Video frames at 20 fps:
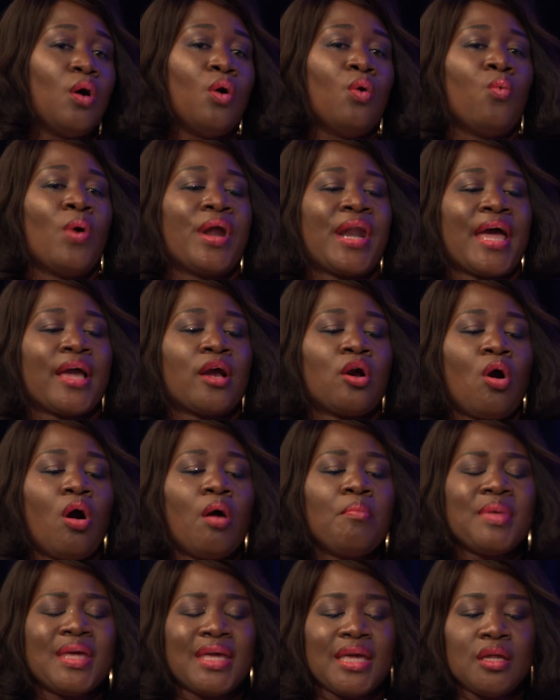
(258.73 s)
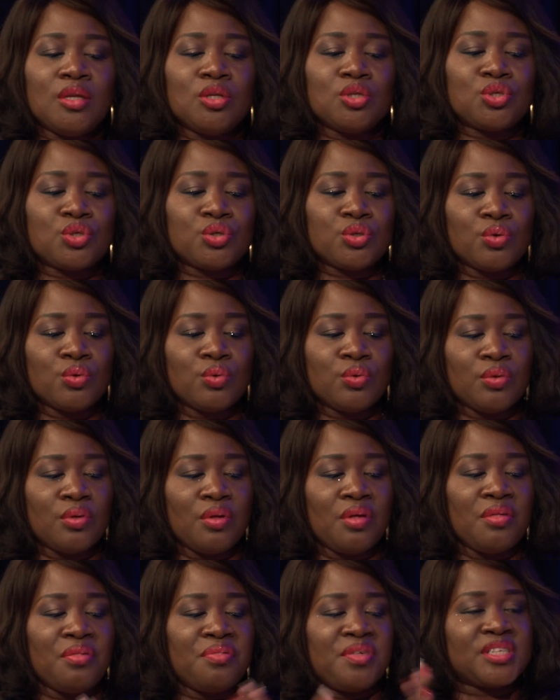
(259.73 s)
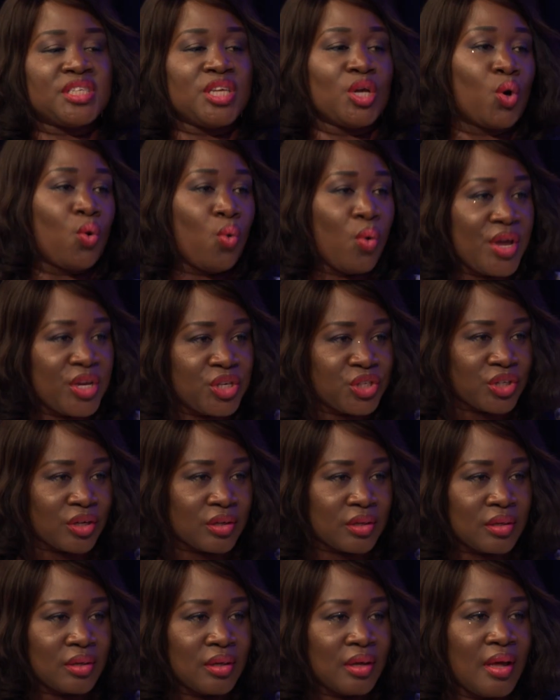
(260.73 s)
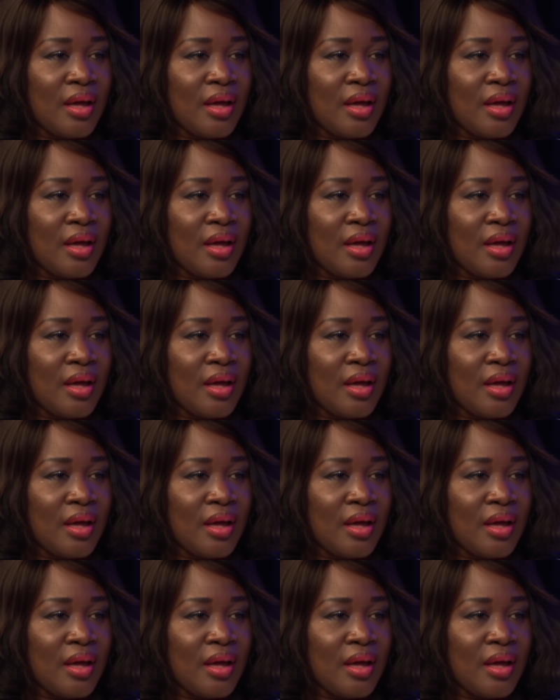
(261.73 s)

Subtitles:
When I come into this equation,